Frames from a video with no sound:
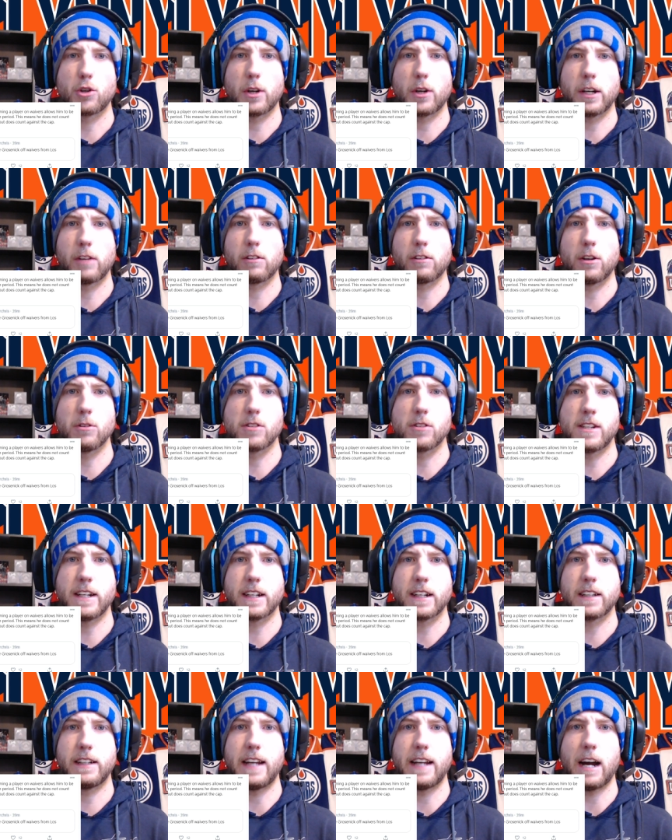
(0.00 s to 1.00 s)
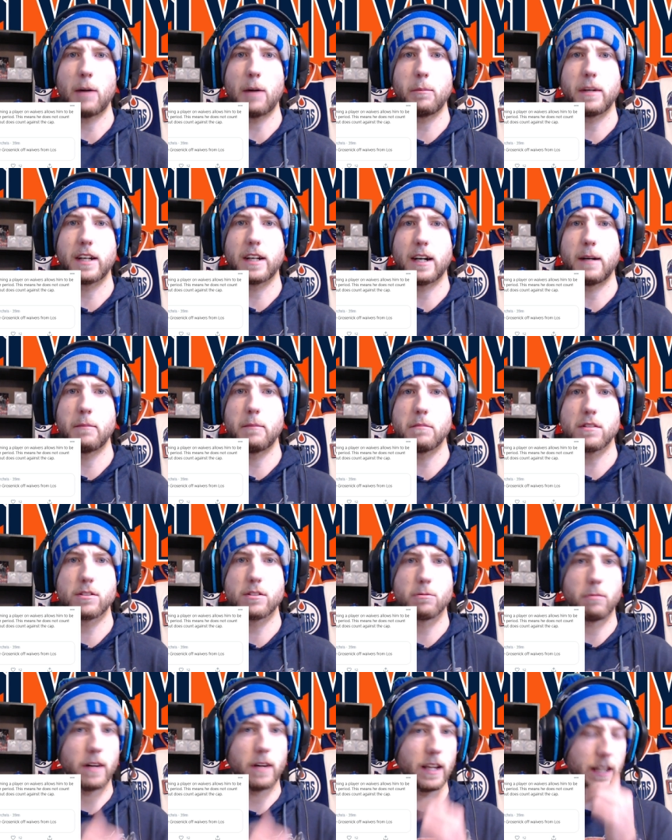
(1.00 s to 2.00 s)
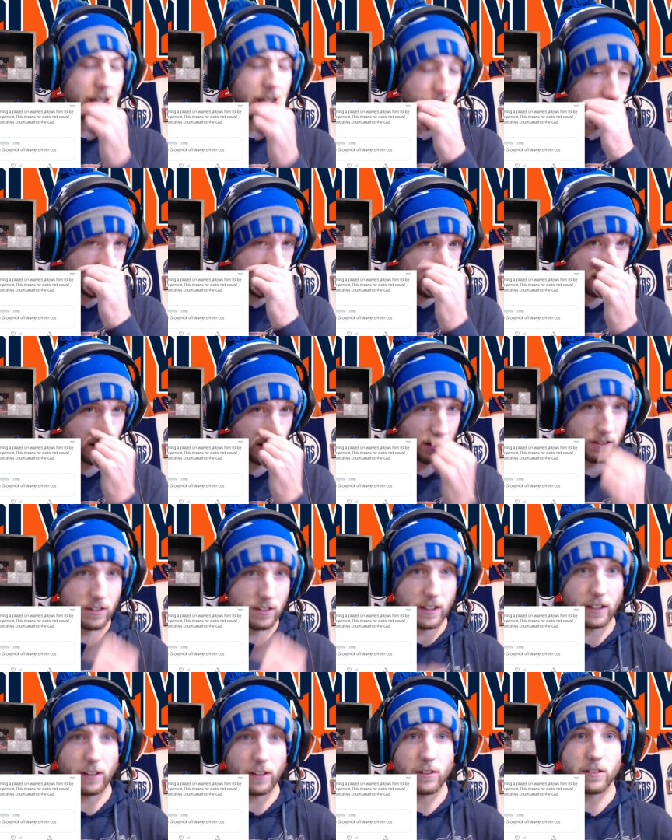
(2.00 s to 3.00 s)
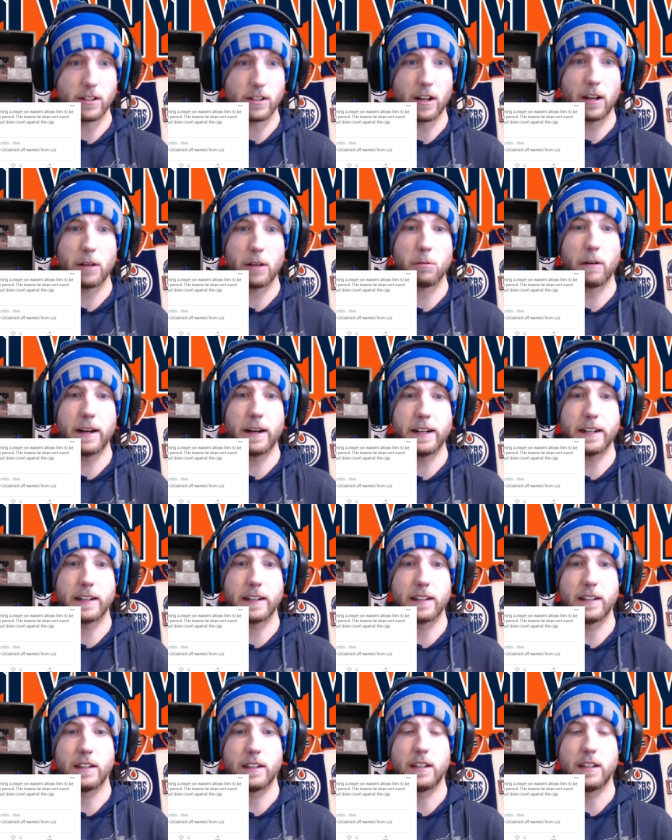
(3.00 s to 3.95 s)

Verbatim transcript: Grosenick now becomes, well, I guess here's here's how you rate it.